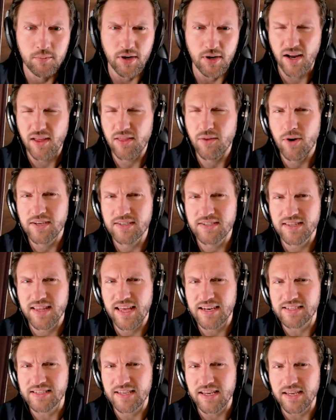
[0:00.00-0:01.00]
But otherwise,
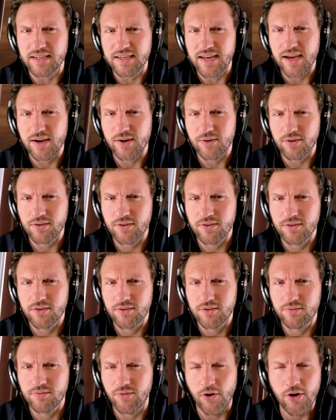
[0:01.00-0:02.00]
that is it. Now,
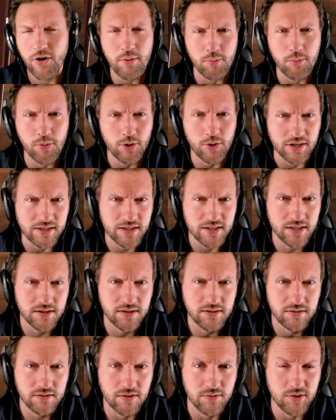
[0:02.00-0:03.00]
very important,
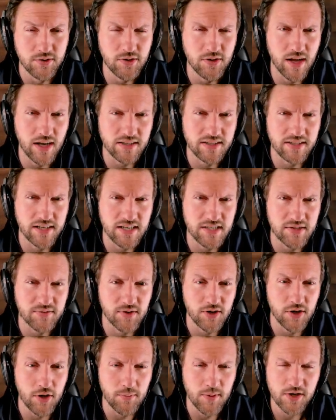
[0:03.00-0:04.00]
if you do like today's
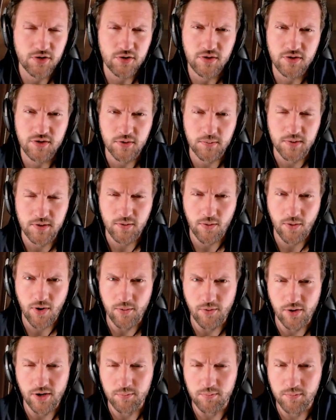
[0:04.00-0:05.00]
video, make sure you
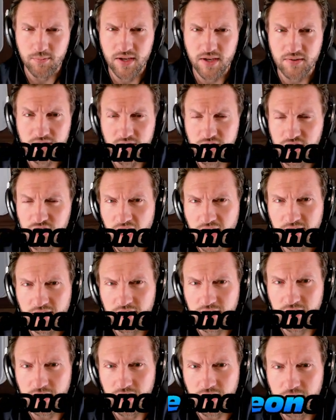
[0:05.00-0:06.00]
subscribe. It really gives the
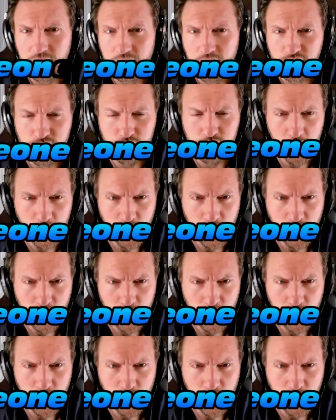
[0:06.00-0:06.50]
channel a huge